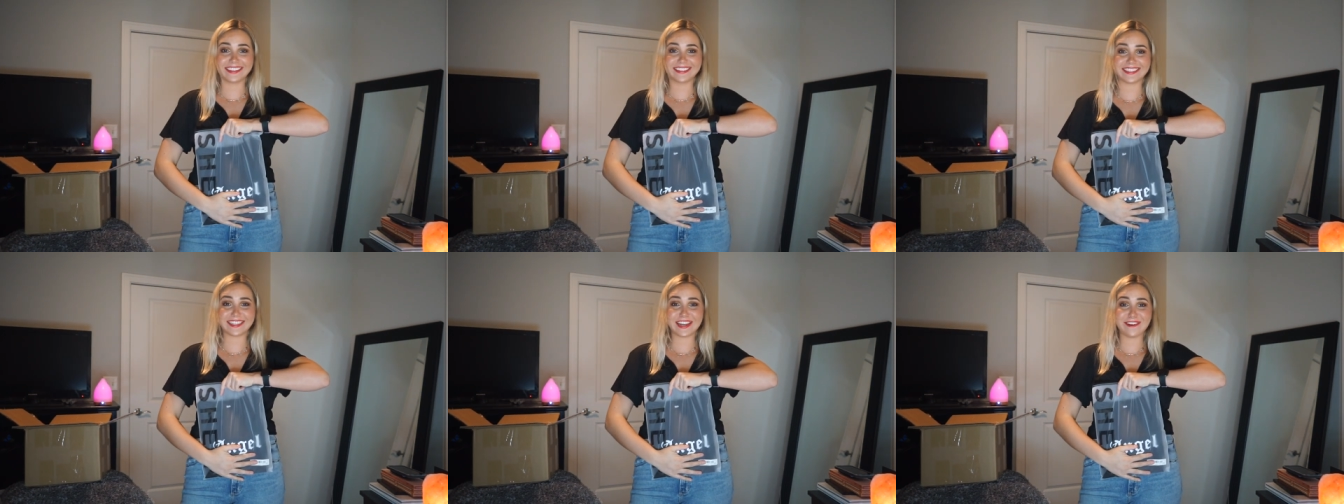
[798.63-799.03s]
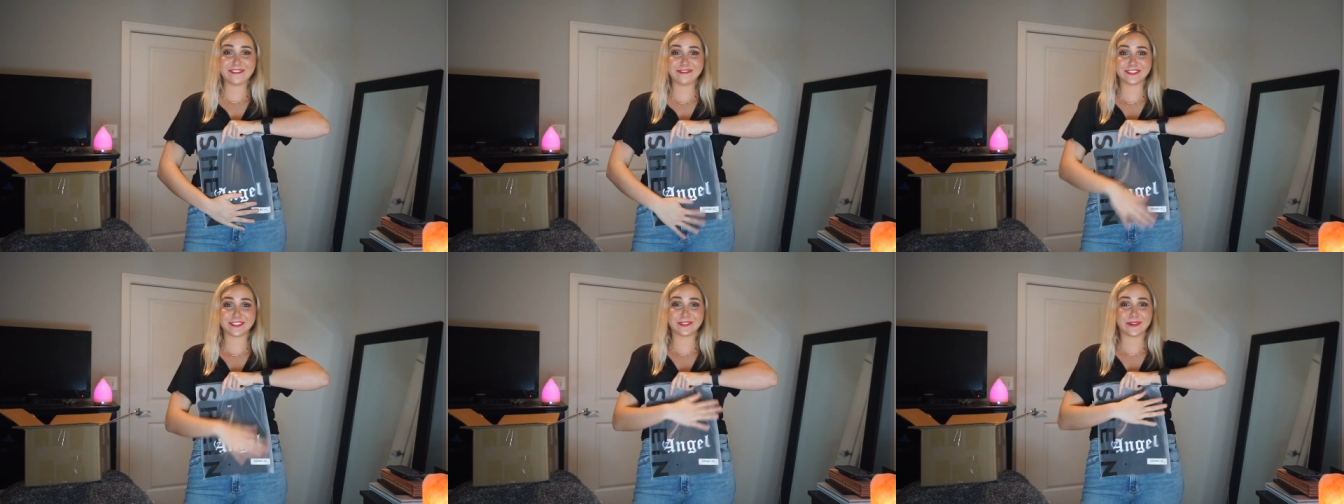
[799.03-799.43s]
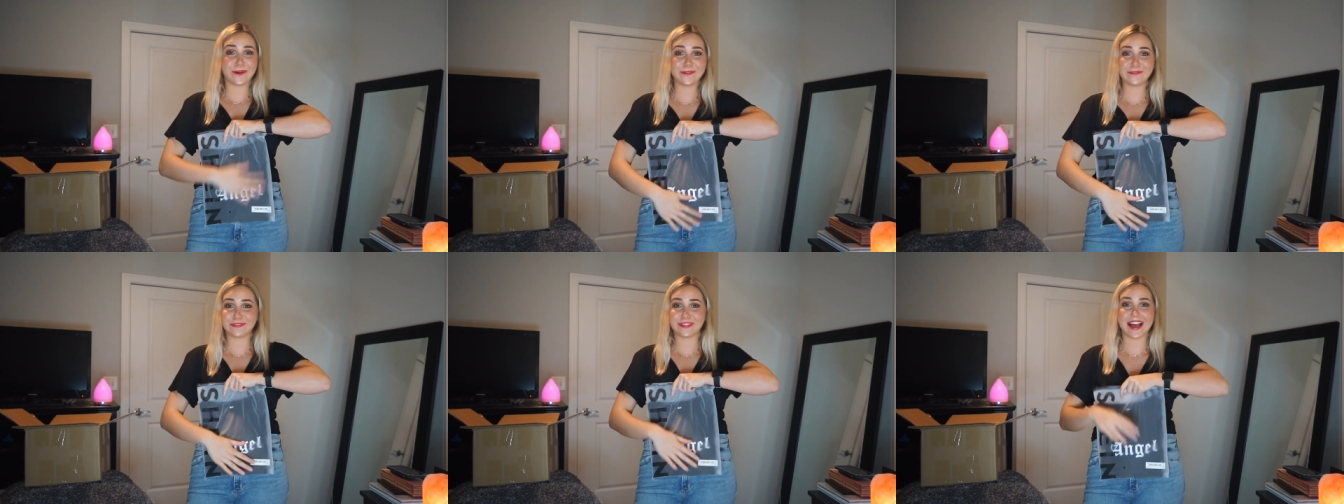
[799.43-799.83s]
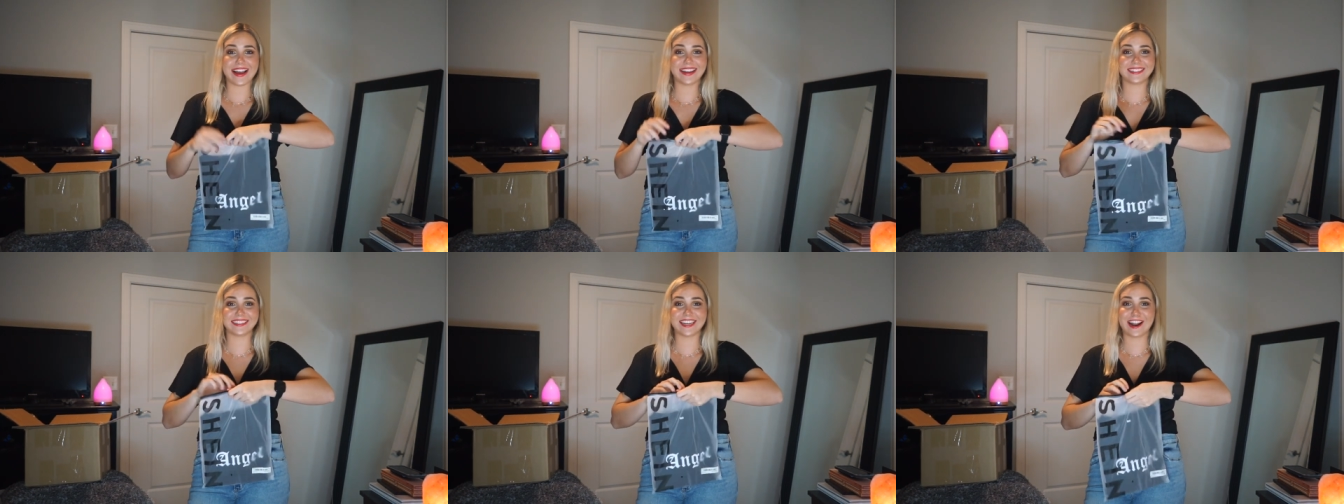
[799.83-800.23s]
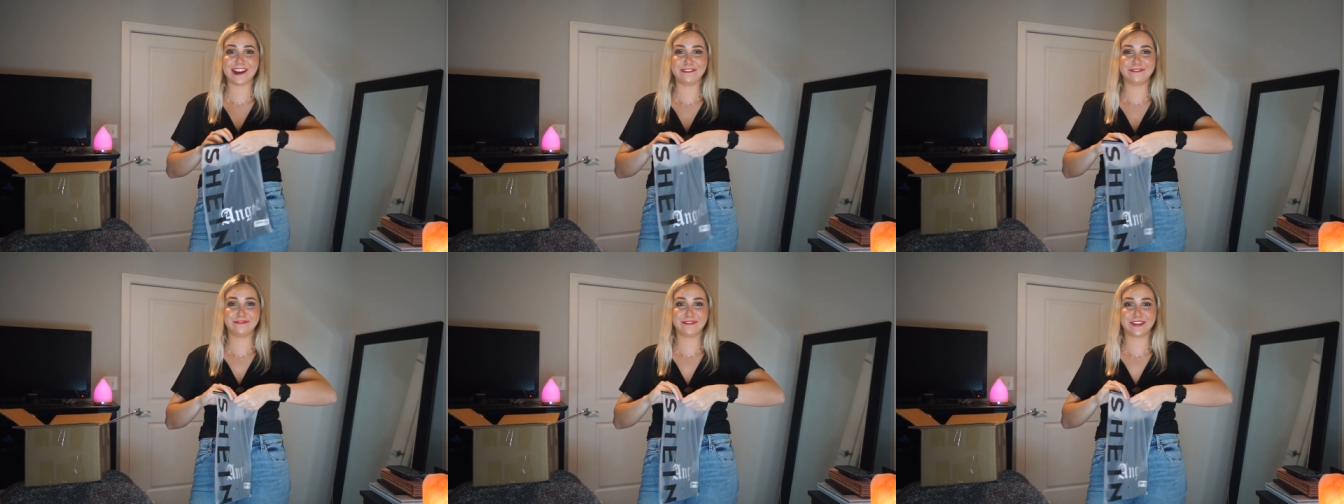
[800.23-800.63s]
this stuff so flat, it's not
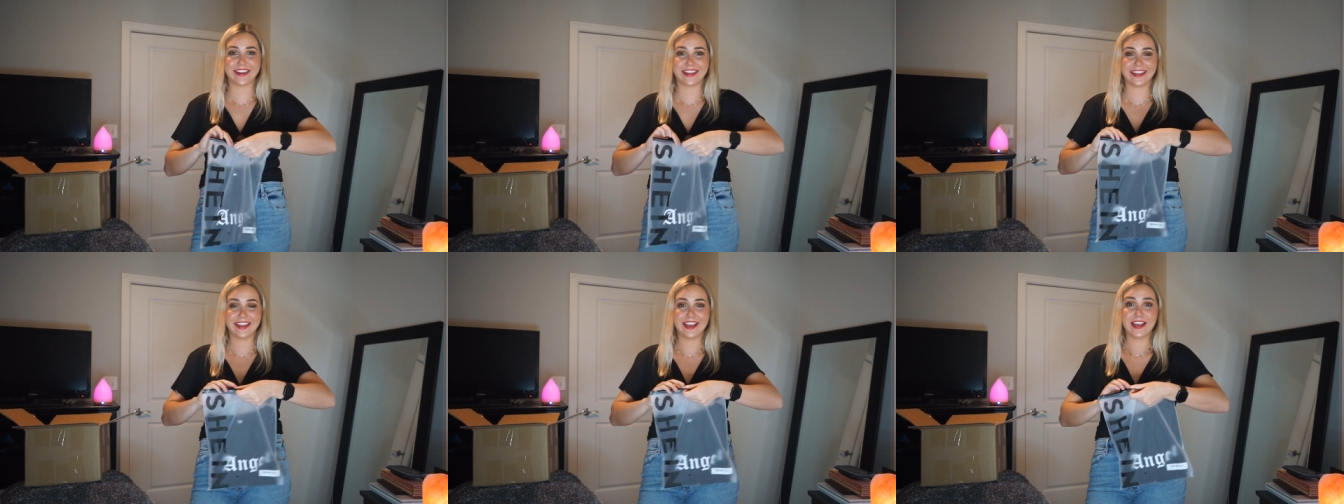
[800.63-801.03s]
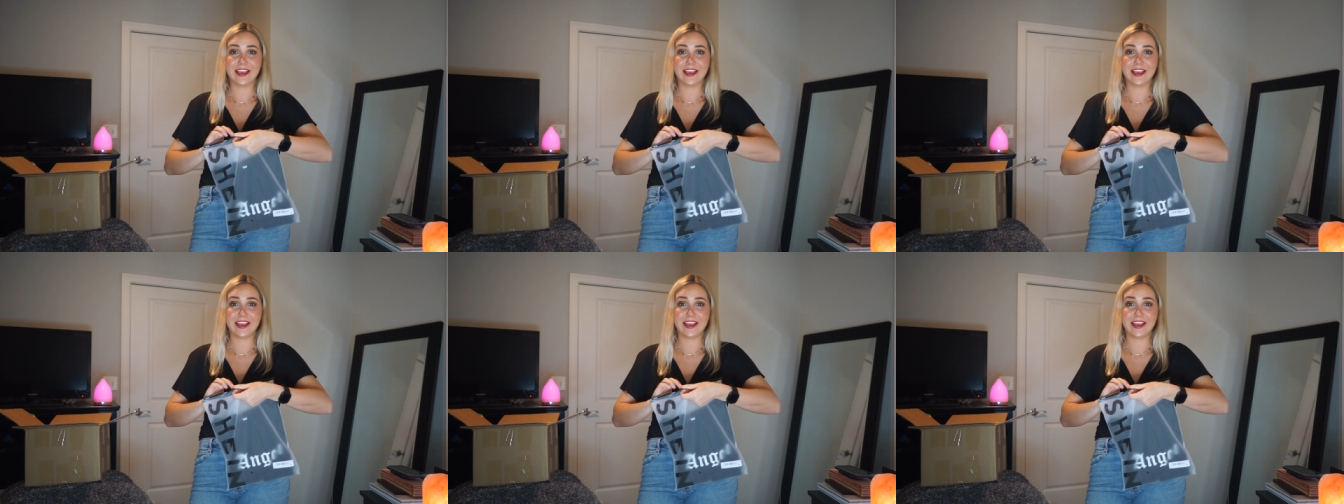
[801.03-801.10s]
even funny.